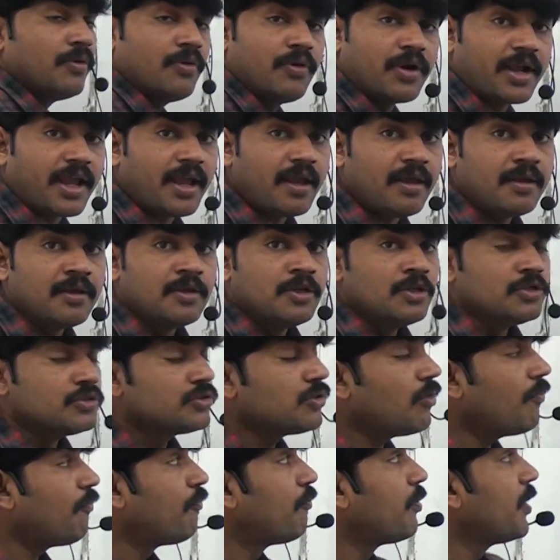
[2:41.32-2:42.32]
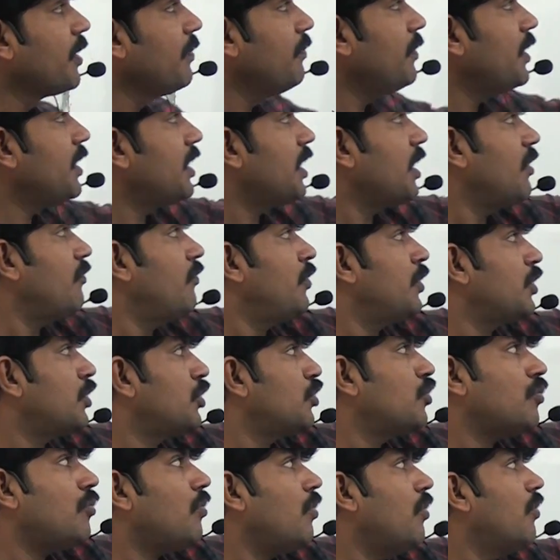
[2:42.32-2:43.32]
Okay, so primitive
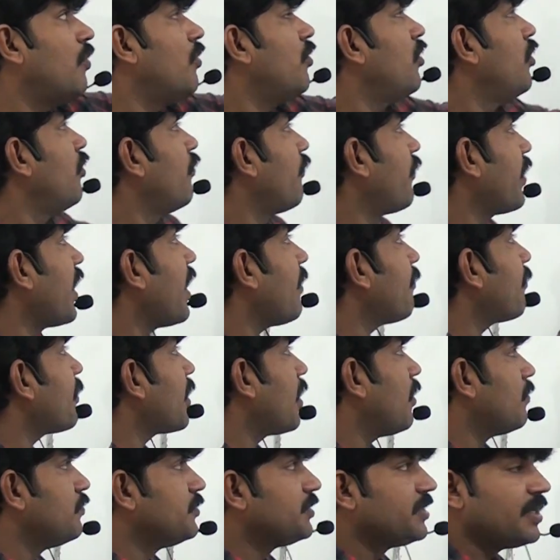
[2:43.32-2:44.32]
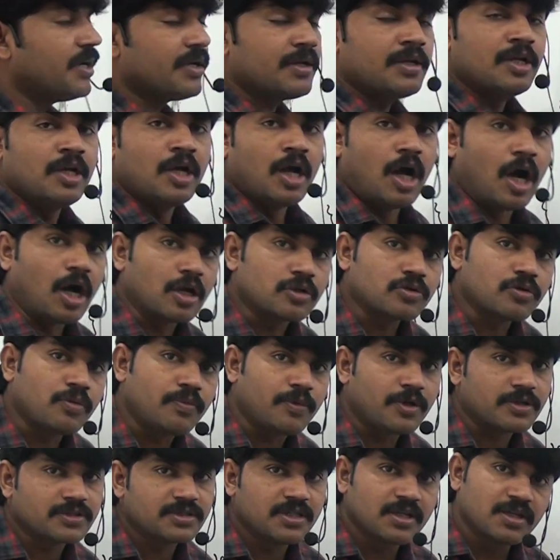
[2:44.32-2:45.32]
to wrapper object auto
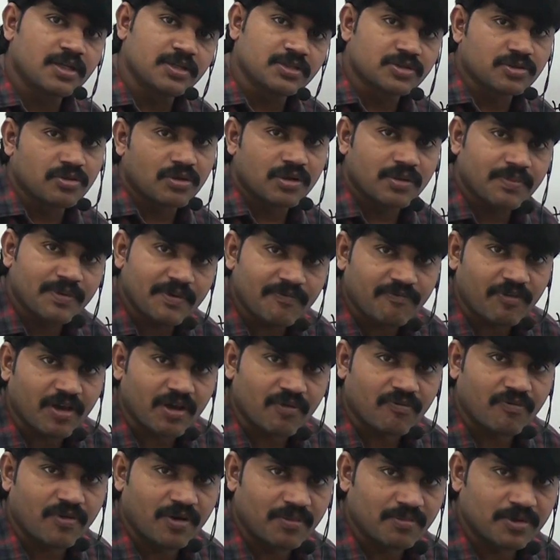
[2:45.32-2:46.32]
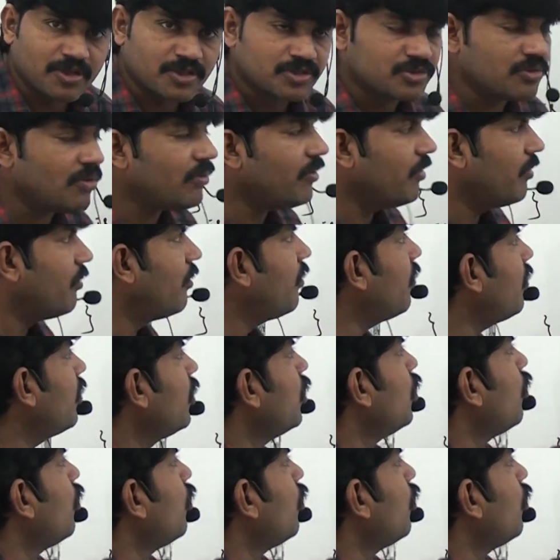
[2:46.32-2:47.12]
boxing is going to be performed. So